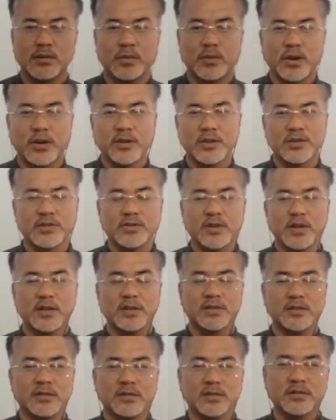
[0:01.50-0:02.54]
Morning,
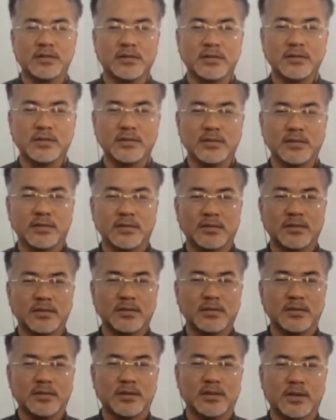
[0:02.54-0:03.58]
students.
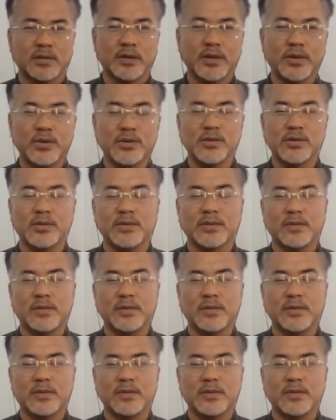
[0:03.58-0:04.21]
How are you?